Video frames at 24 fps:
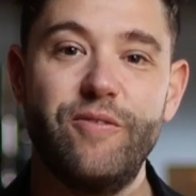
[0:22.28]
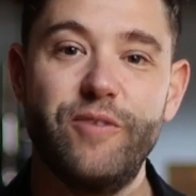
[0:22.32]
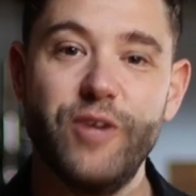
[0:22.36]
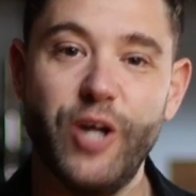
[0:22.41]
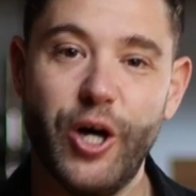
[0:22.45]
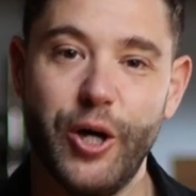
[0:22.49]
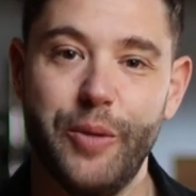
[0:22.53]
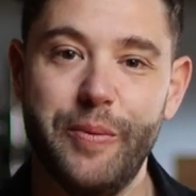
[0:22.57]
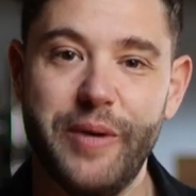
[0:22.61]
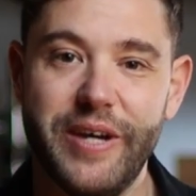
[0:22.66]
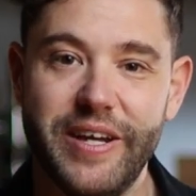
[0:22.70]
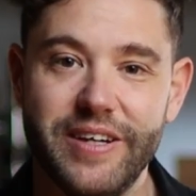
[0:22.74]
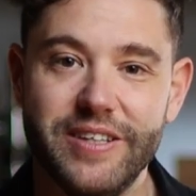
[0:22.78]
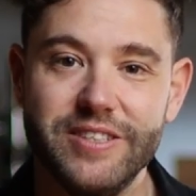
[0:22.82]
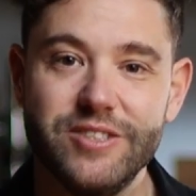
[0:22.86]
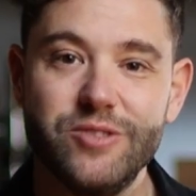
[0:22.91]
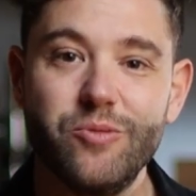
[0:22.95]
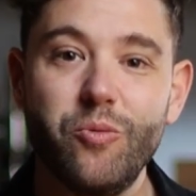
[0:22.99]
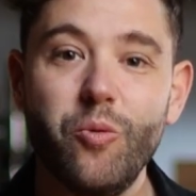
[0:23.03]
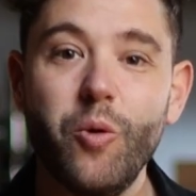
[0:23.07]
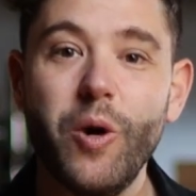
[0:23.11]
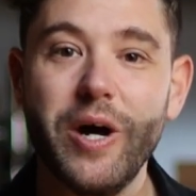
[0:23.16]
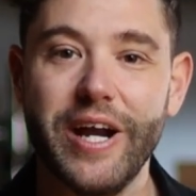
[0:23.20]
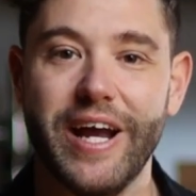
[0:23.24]
Flow
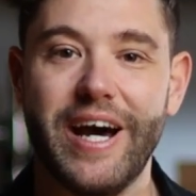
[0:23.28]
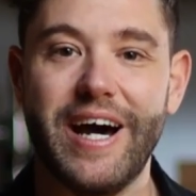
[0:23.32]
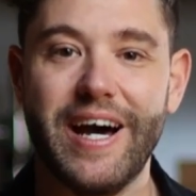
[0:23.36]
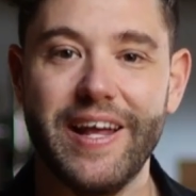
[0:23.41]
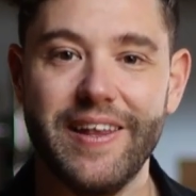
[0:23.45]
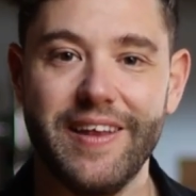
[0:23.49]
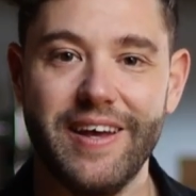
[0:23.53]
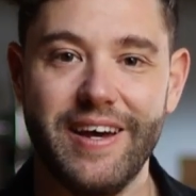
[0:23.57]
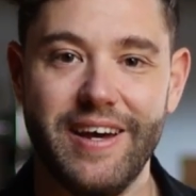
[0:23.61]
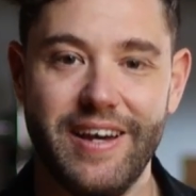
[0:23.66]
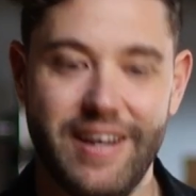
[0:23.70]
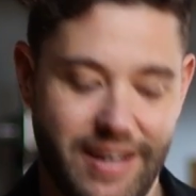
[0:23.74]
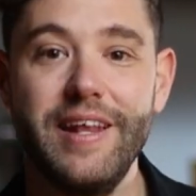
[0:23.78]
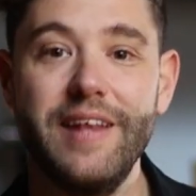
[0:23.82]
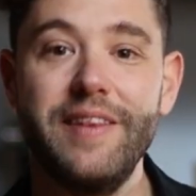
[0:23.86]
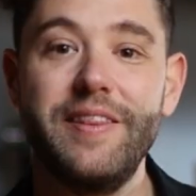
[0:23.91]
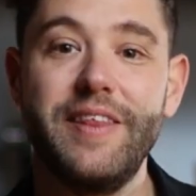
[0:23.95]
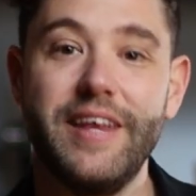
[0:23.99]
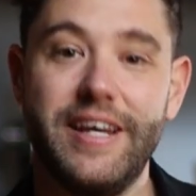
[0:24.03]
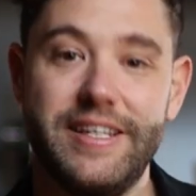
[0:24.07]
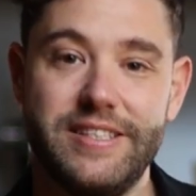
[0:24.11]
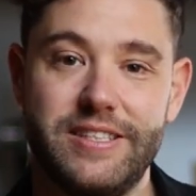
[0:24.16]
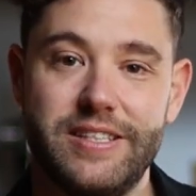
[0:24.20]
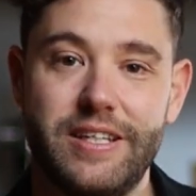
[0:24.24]
meters, what are they? They're
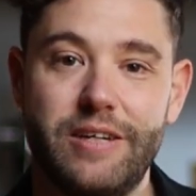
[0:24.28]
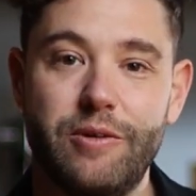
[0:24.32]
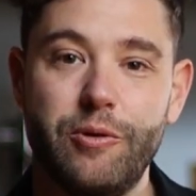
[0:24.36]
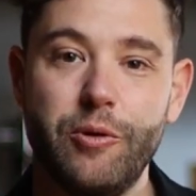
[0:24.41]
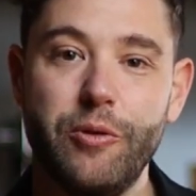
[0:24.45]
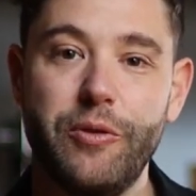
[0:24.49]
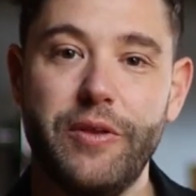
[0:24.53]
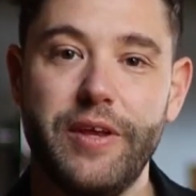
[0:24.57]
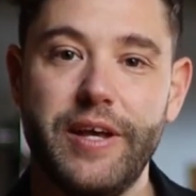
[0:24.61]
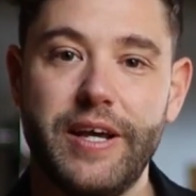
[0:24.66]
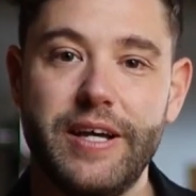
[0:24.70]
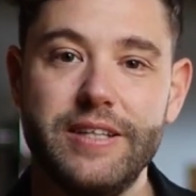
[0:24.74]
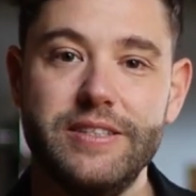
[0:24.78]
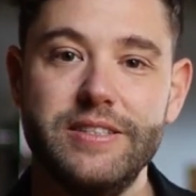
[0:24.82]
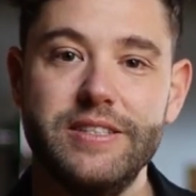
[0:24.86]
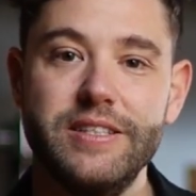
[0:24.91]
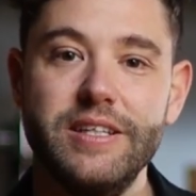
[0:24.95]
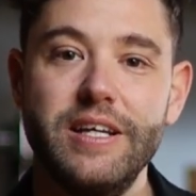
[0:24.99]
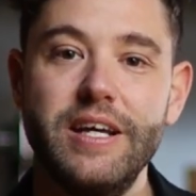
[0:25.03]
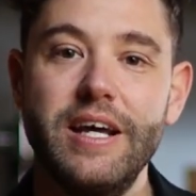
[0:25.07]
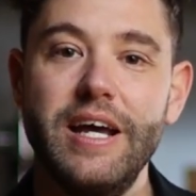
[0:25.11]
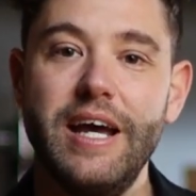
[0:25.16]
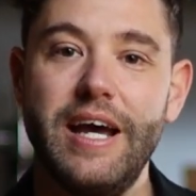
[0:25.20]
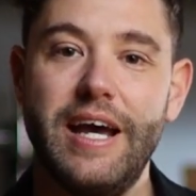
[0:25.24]
these little things.